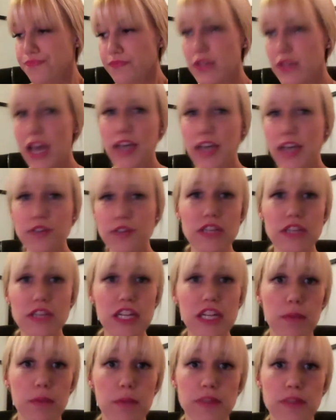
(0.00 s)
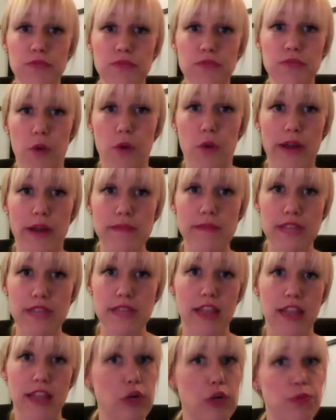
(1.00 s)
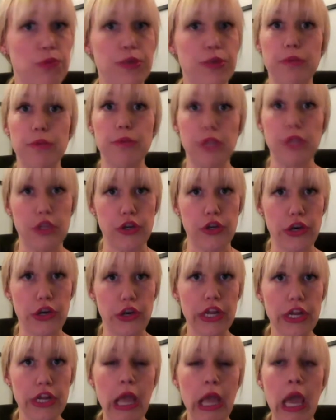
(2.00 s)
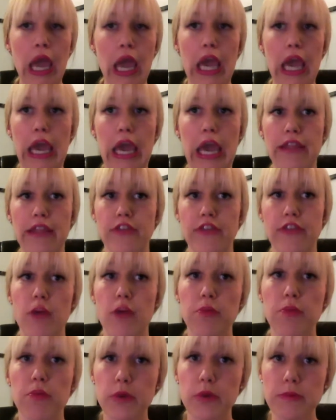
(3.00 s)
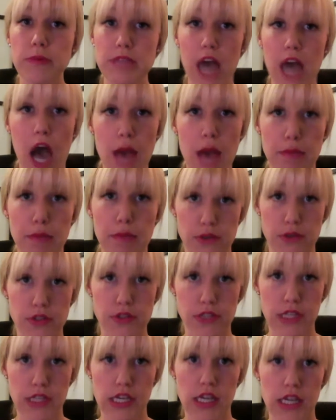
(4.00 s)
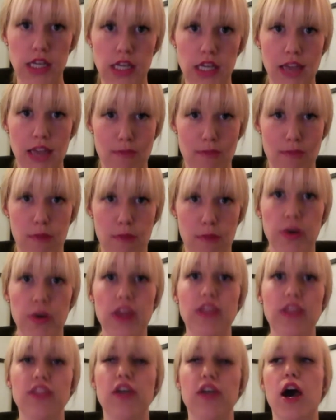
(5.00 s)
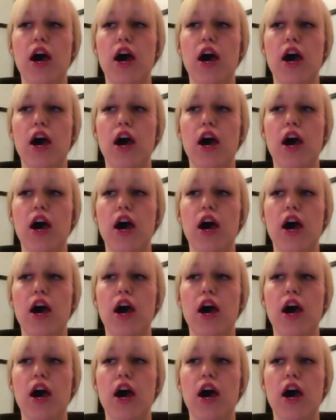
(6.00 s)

I also did a couple different programs that I think are really, really good, and they're not programs that I personally came up with.